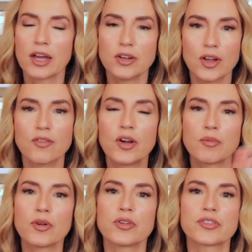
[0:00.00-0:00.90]

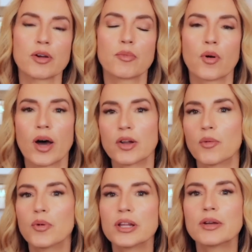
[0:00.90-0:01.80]
November, December on a
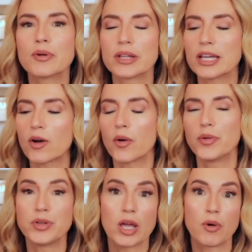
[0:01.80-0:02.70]
really, really
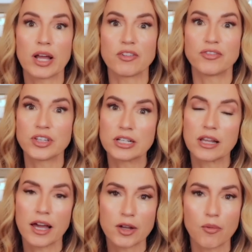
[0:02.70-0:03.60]
cold day when I feel
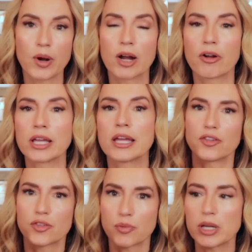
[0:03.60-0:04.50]
like wearing a
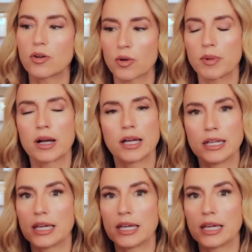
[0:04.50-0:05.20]
sweet gourmand.